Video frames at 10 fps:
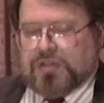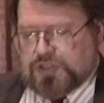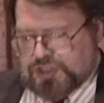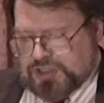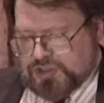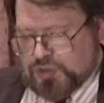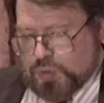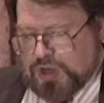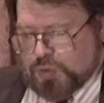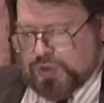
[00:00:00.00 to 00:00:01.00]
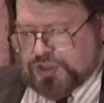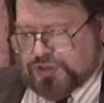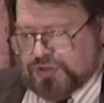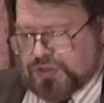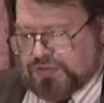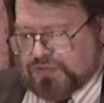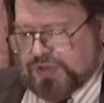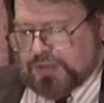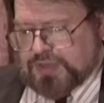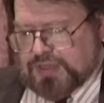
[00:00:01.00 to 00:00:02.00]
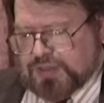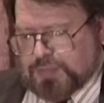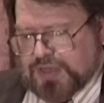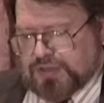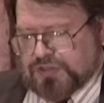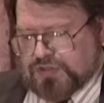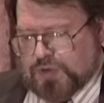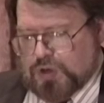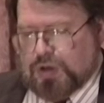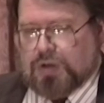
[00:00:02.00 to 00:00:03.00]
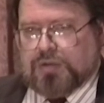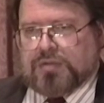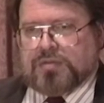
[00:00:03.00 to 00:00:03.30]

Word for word: She is the well-wisher to the freedom and independence of all.